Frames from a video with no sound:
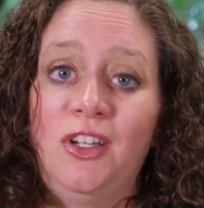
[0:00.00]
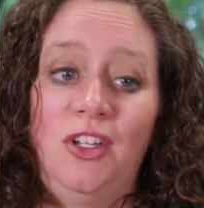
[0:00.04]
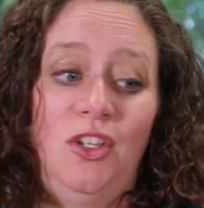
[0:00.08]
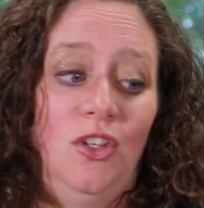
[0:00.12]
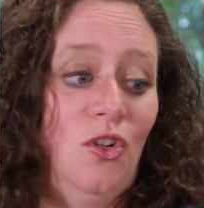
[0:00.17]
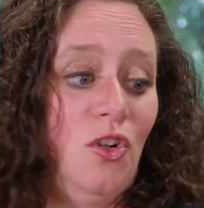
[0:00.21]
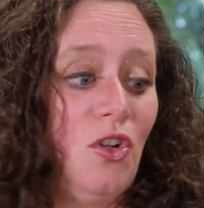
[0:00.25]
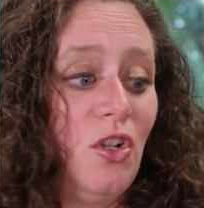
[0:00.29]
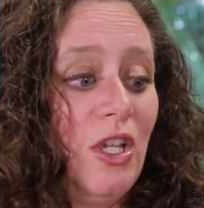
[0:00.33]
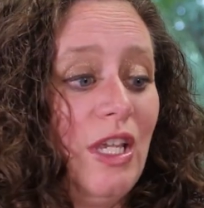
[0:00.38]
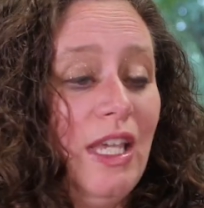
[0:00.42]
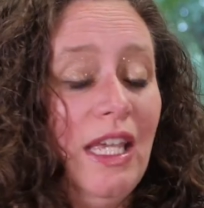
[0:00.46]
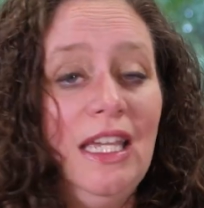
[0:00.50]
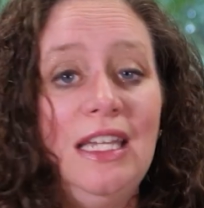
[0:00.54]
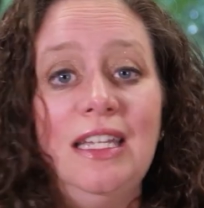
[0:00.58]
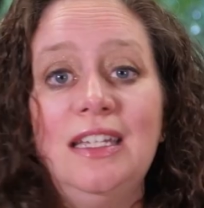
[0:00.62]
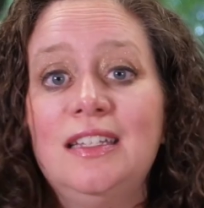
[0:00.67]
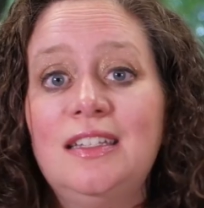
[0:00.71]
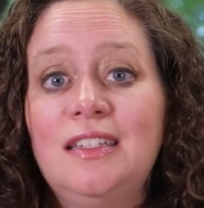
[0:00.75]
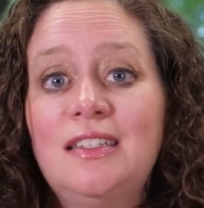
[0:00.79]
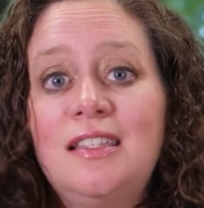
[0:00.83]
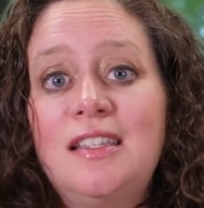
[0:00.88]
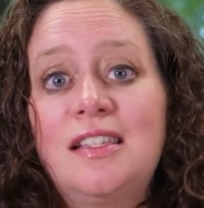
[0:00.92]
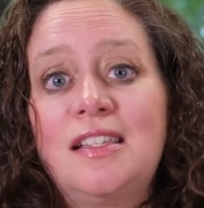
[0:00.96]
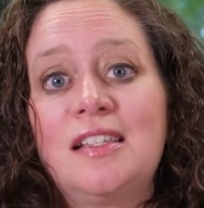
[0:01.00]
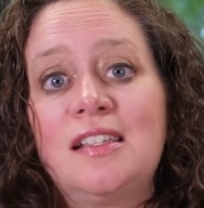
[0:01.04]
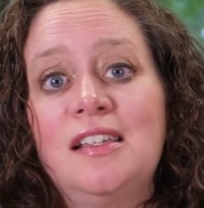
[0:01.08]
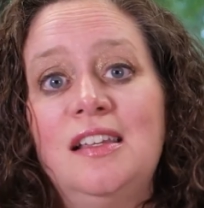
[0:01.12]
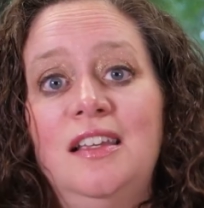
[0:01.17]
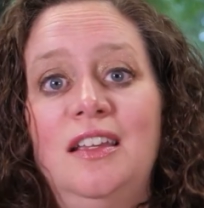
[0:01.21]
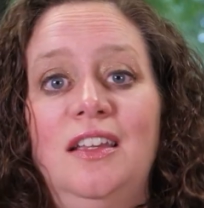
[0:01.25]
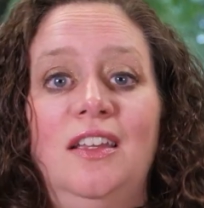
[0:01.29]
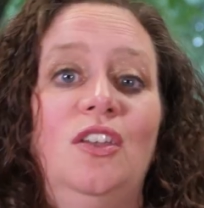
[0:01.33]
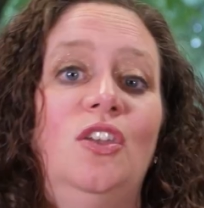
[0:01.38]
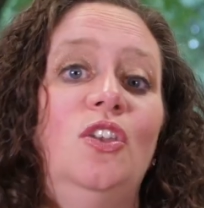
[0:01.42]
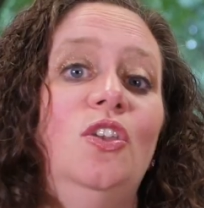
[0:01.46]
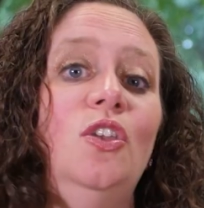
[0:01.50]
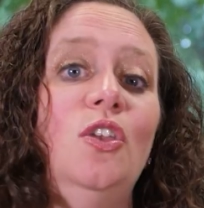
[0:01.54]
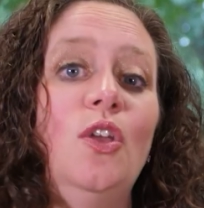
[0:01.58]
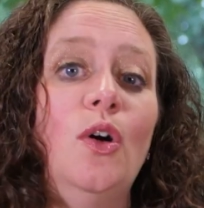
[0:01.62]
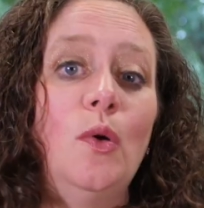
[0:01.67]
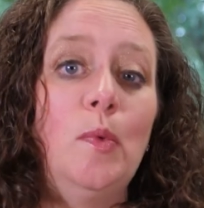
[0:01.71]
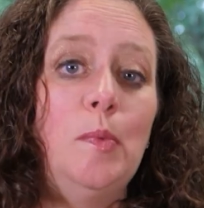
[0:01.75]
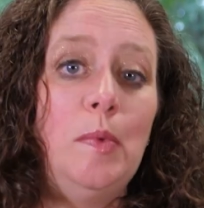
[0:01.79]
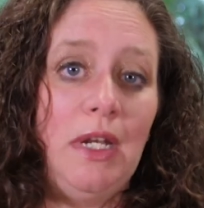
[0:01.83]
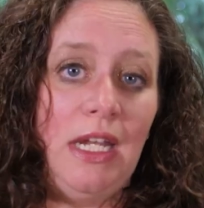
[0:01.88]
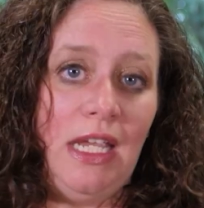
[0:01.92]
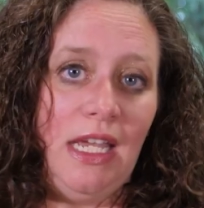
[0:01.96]
your kids,
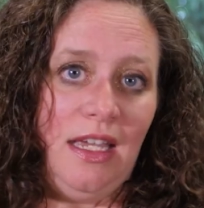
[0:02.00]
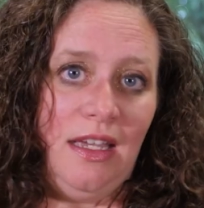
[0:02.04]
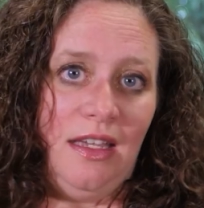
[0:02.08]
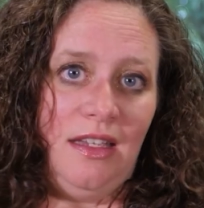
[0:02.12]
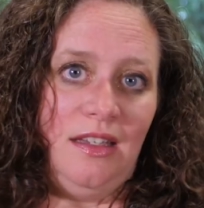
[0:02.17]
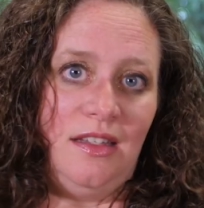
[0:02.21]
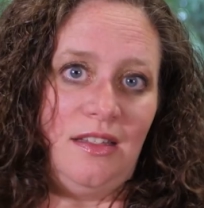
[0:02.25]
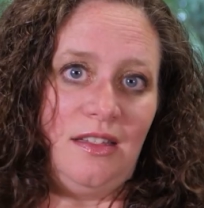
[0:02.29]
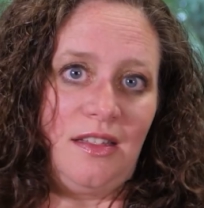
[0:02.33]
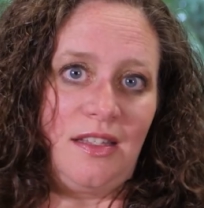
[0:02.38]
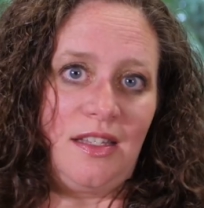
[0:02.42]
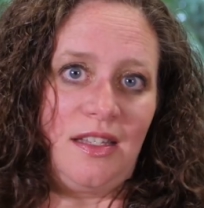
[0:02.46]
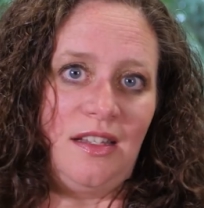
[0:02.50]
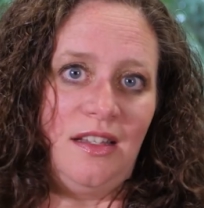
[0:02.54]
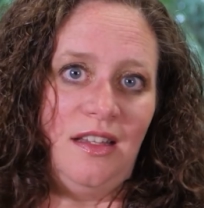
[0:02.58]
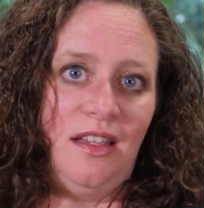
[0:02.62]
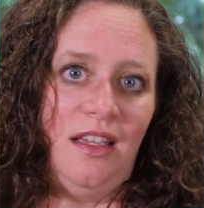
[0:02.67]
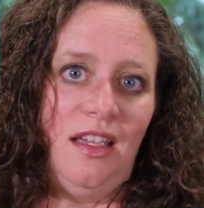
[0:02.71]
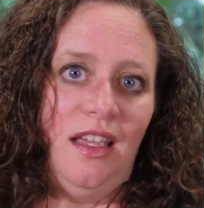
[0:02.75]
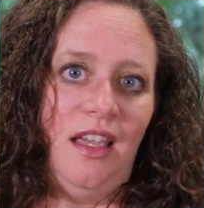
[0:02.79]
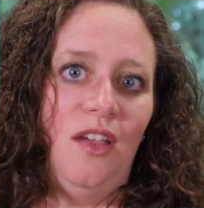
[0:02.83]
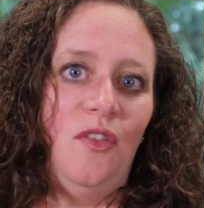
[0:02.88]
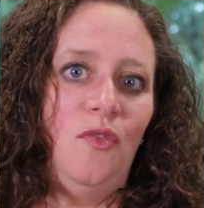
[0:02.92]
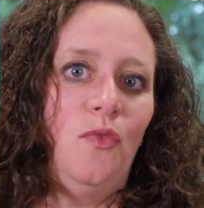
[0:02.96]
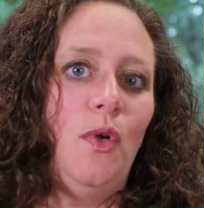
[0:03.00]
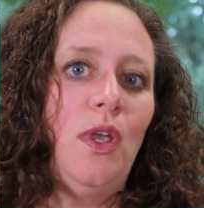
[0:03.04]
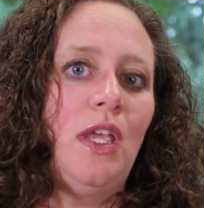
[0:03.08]
nobody is. If